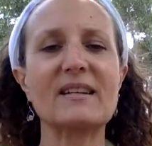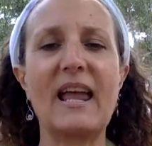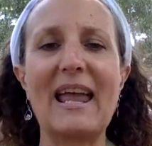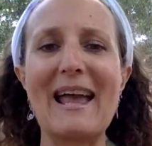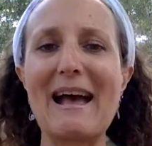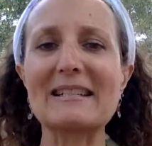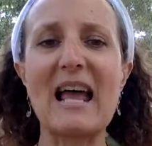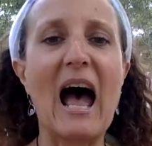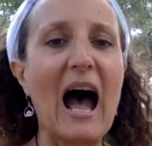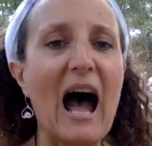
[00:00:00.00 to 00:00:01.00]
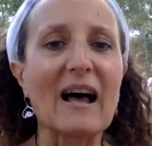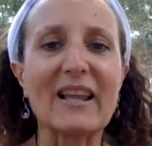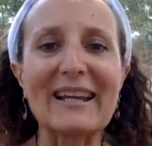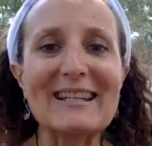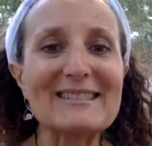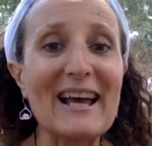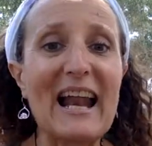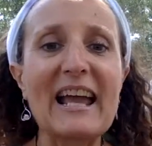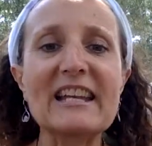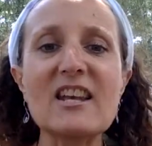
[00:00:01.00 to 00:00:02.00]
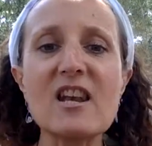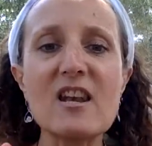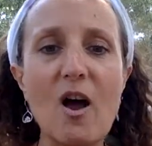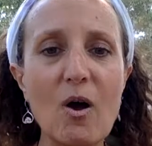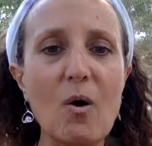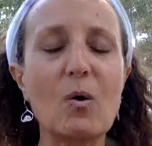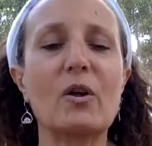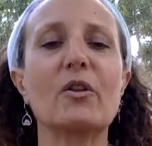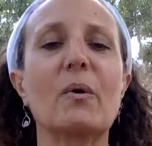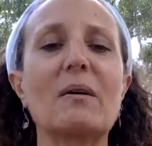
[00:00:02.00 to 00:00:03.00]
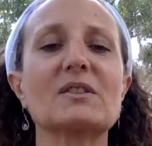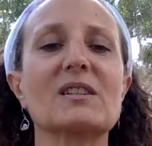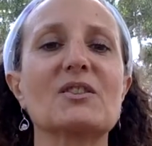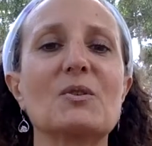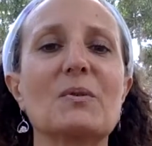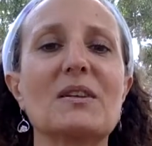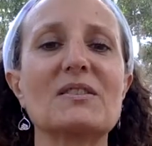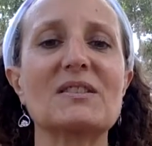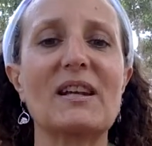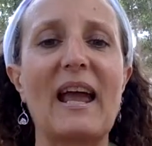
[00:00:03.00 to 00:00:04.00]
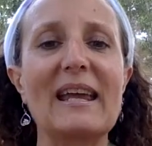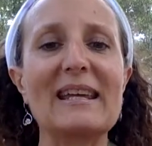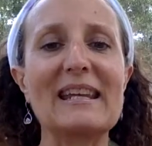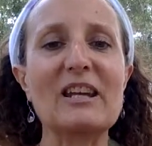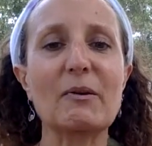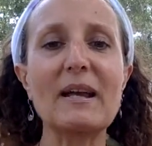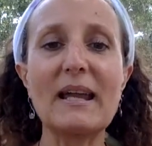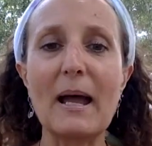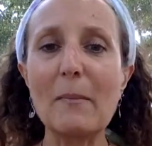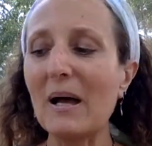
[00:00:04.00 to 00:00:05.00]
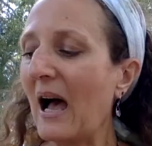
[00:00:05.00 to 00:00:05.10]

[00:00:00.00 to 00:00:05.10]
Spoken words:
And like I said, I had no clue I was going to do this today. And here I am.